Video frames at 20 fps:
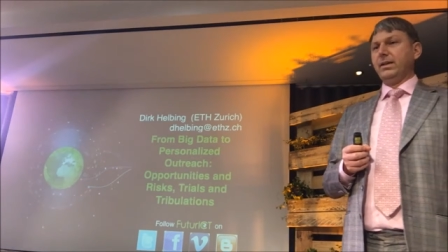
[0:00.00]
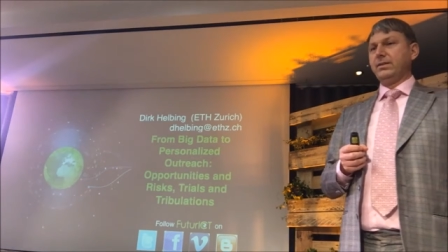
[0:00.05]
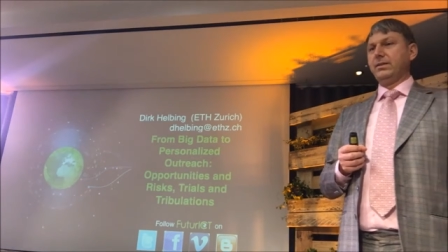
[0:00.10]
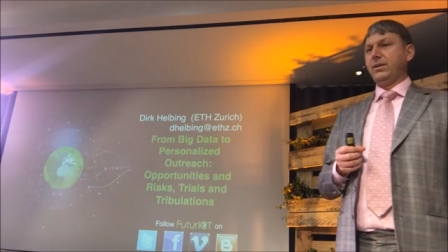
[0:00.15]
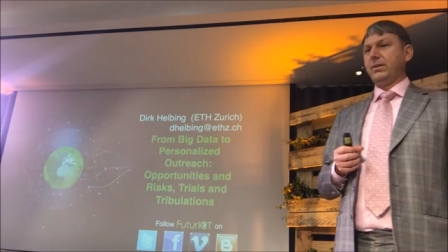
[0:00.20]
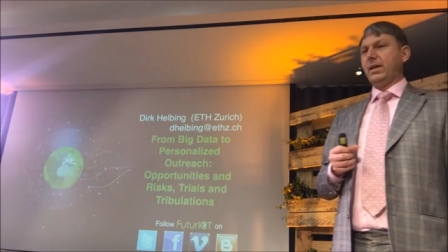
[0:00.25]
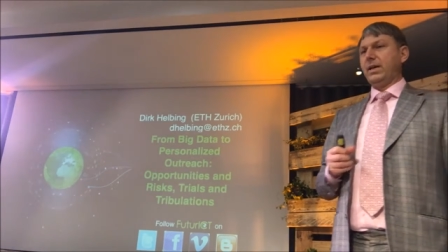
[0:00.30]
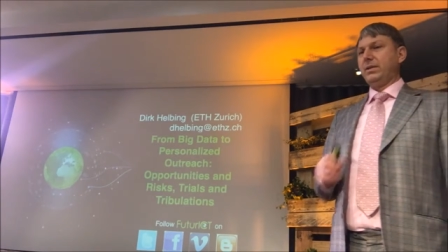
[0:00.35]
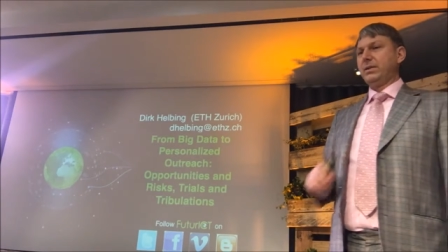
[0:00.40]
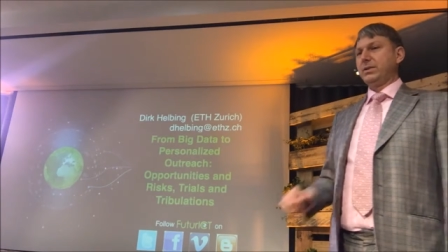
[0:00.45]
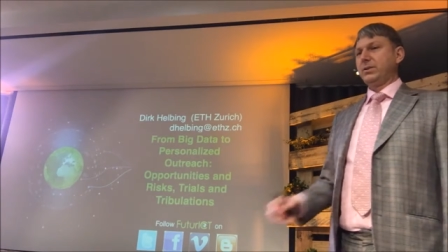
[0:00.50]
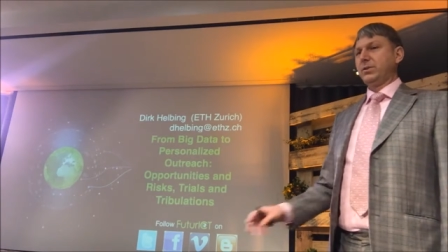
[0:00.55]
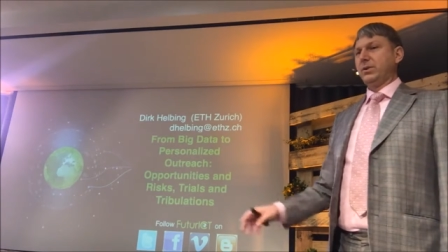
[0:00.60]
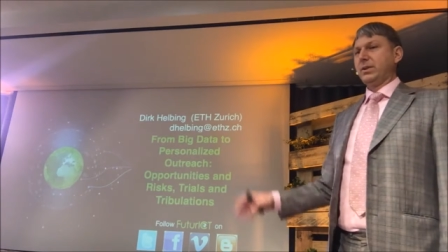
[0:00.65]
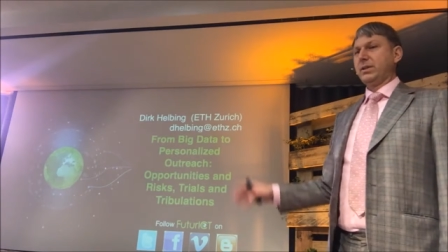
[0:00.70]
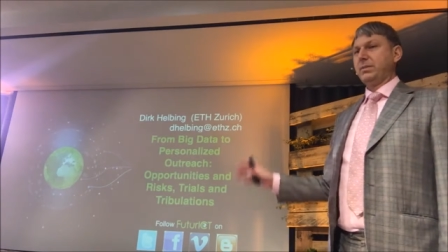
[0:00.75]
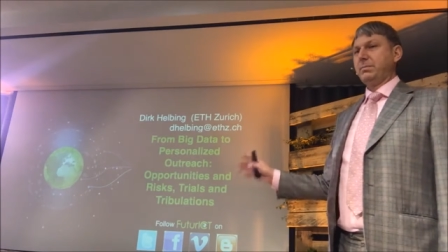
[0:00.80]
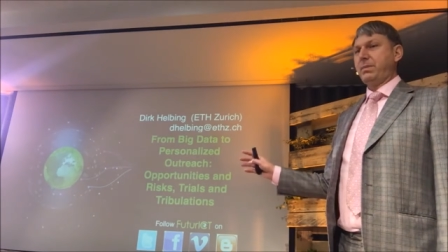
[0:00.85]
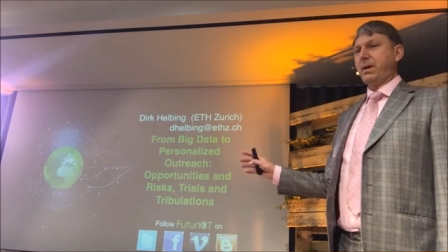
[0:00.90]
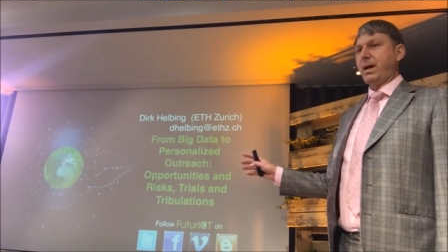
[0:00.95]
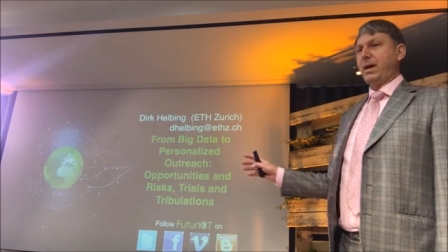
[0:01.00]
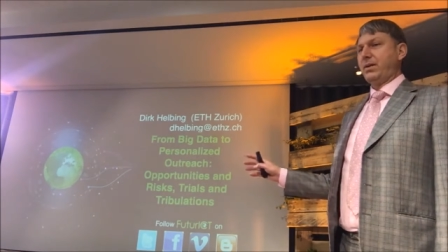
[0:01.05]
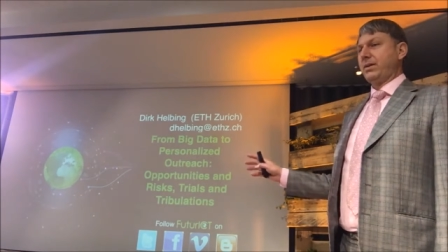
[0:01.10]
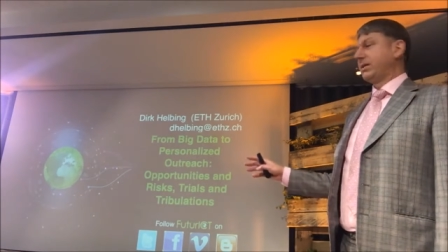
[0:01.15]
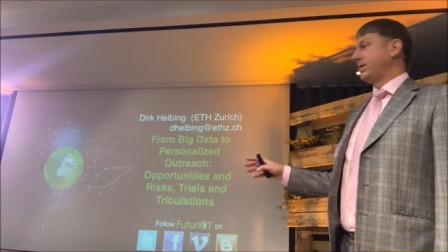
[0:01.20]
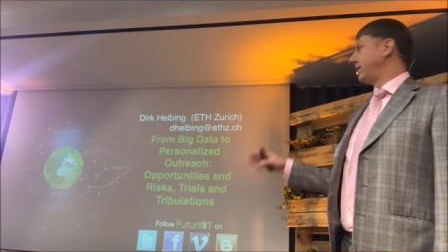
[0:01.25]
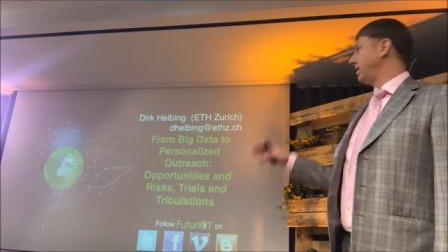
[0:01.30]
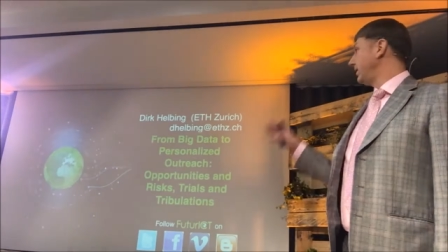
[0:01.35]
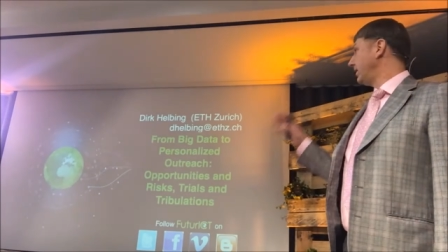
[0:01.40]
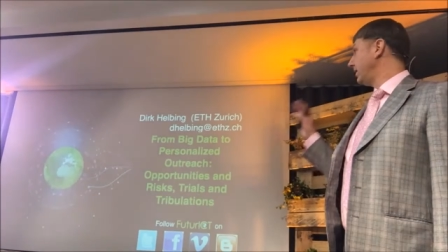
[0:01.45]
So I'll talk
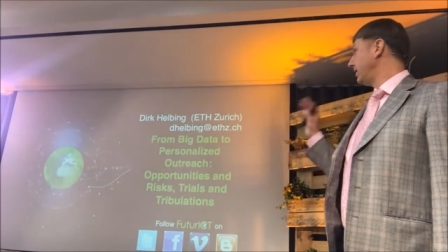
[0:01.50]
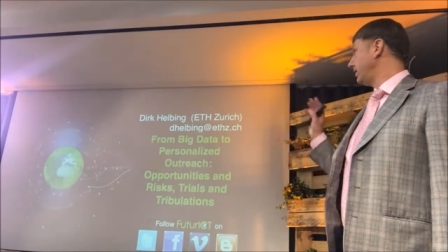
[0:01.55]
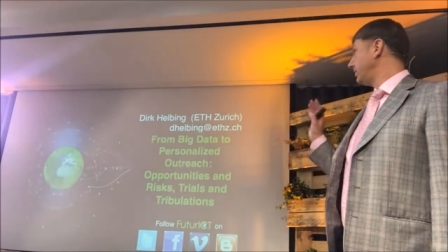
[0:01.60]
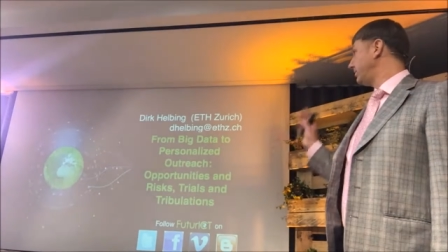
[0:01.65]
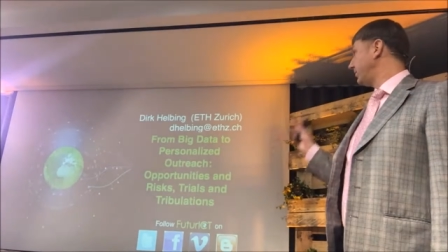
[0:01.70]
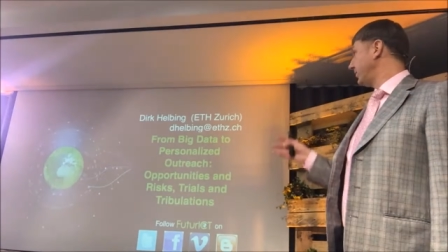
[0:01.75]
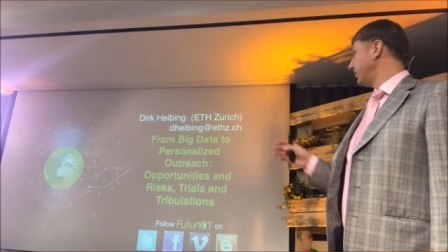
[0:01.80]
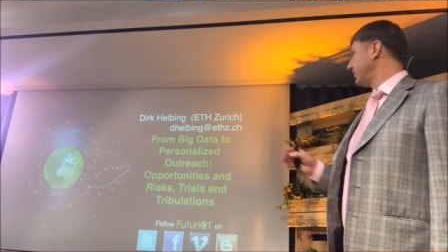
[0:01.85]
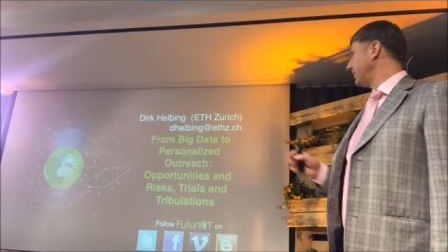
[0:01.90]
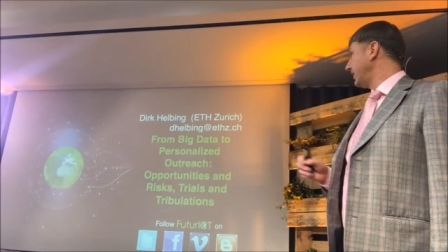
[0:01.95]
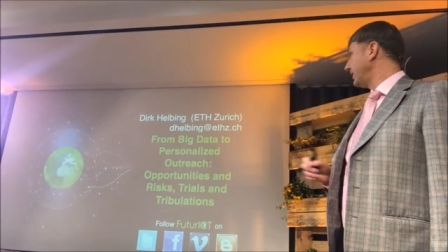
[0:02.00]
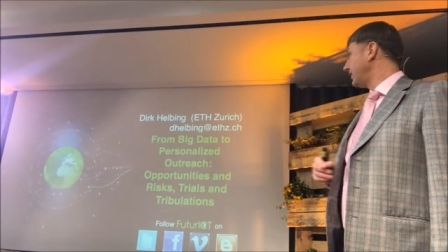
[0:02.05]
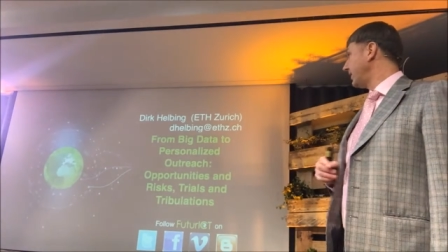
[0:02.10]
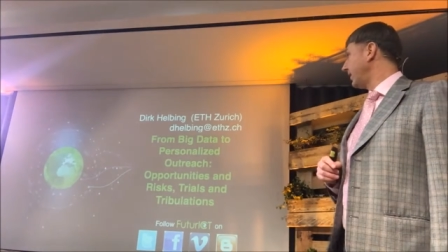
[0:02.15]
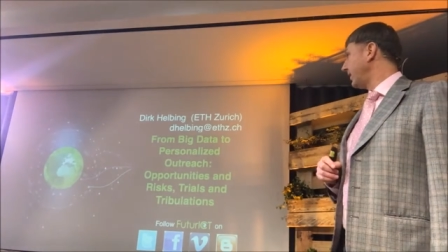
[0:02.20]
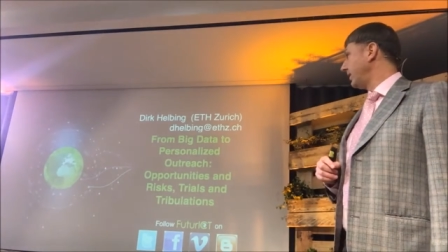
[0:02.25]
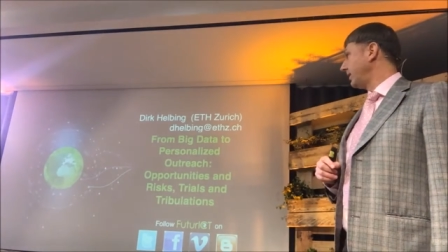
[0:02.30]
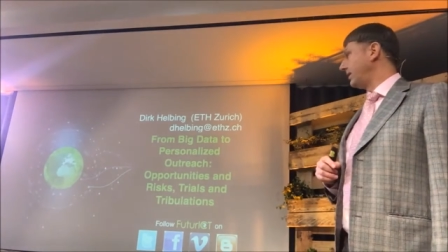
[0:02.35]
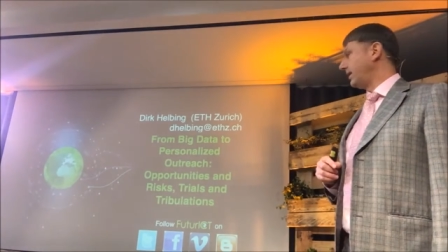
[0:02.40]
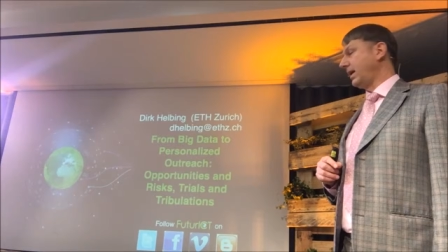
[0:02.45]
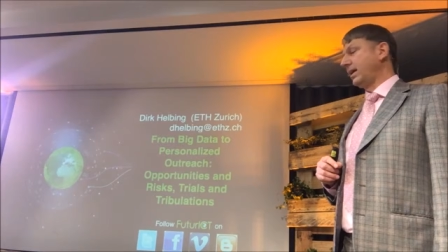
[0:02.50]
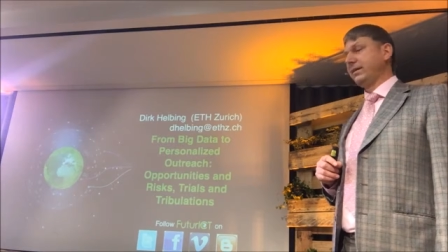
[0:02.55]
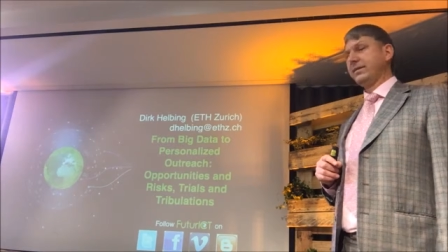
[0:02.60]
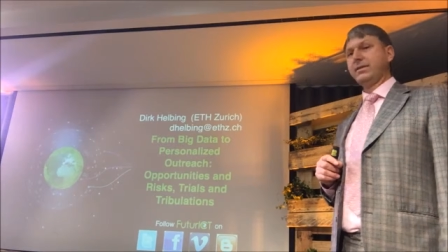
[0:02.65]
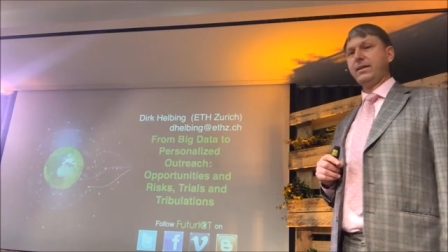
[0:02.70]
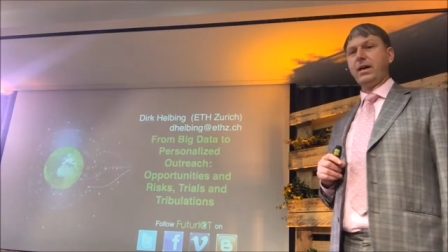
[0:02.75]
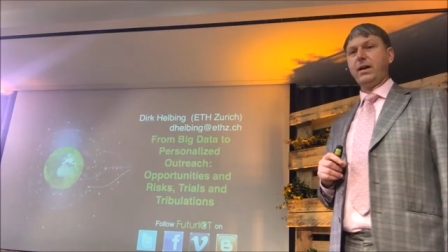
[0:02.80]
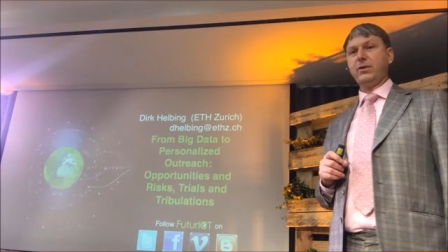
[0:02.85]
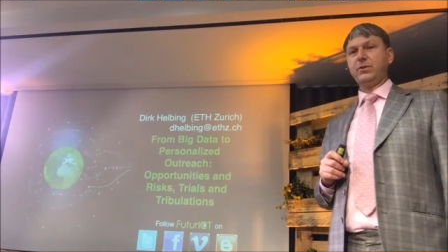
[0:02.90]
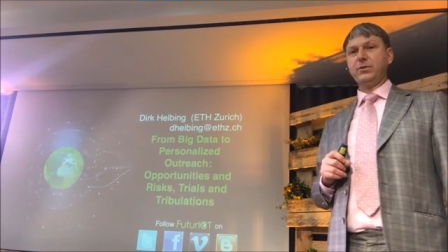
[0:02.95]
about
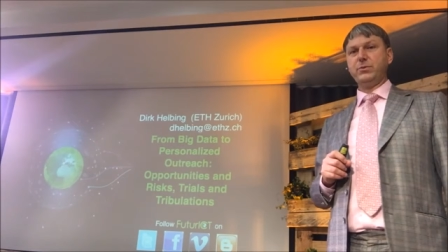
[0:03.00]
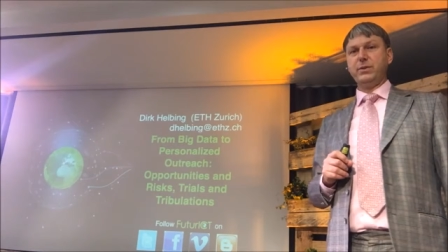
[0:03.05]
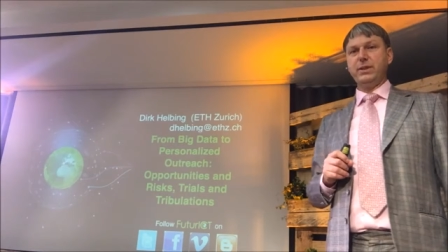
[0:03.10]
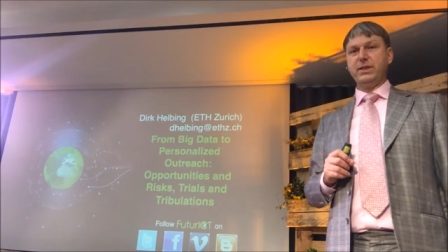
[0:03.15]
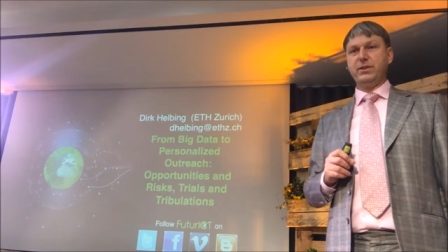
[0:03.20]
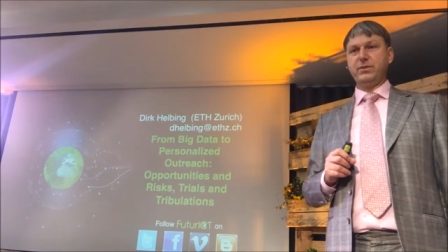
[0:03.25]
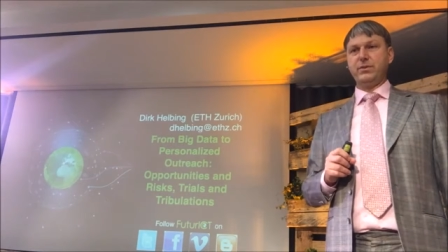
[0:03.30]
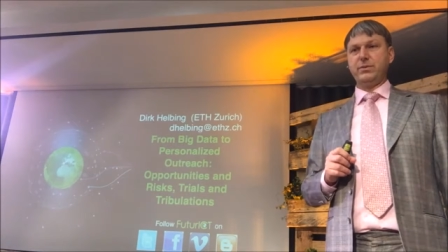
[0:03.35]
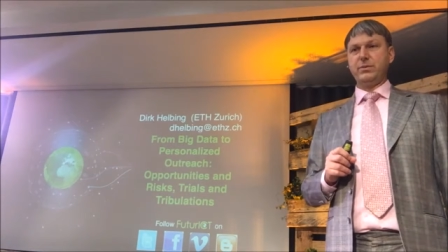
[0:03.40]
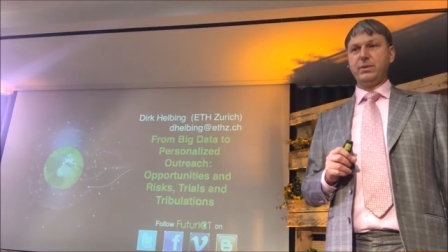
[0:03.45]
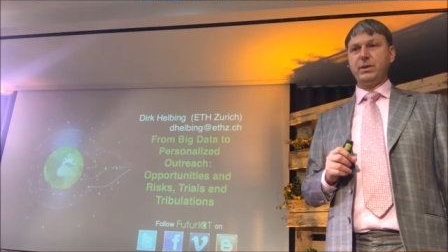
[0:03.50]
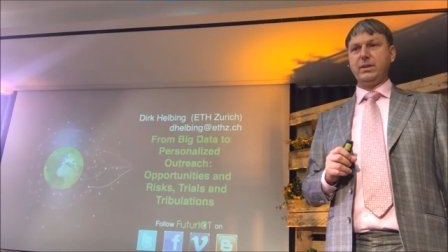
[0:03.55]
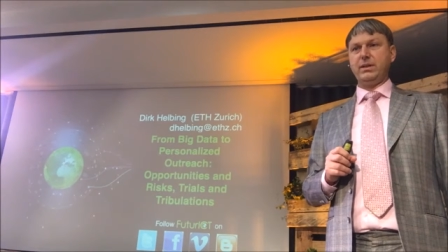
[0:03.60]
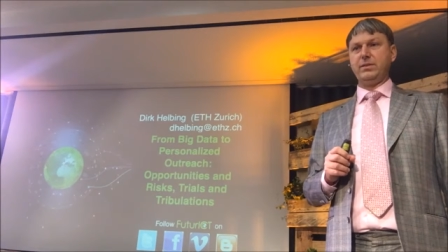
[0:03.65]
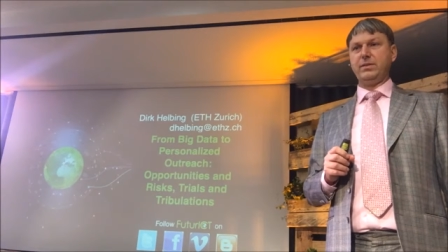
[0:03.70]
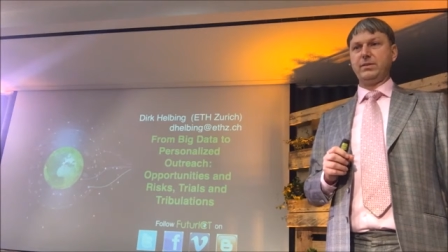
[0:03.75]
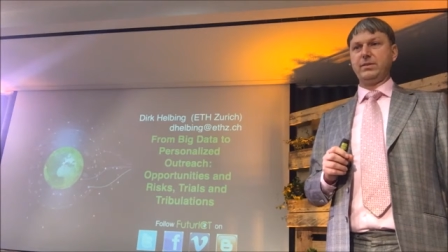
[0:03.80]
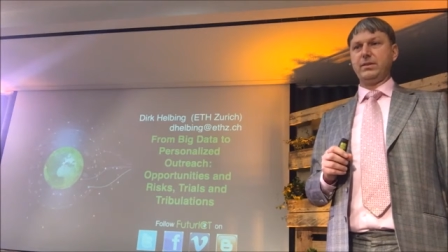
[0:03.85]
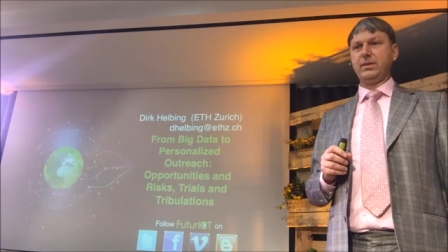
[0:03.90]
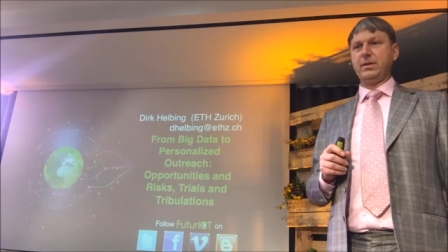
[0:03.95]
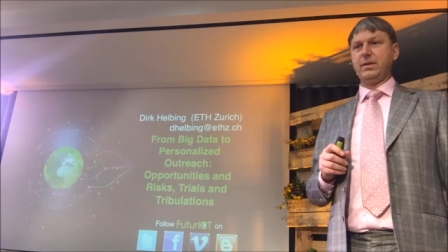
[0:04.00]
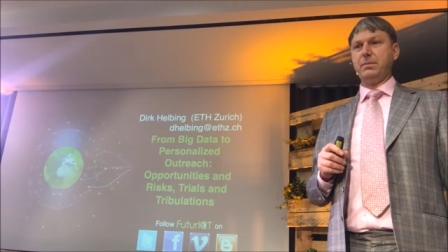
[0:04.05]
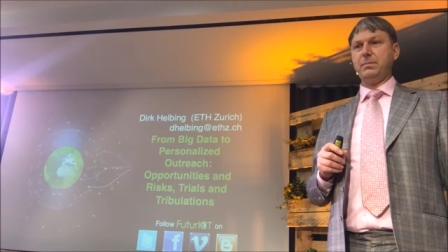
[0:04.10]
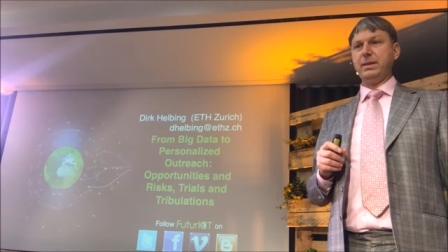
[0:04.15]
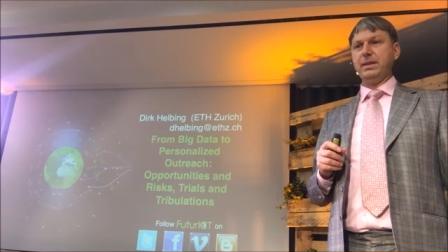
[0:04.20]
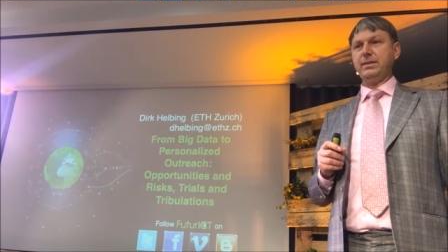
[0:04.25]
personalized outreach with uh,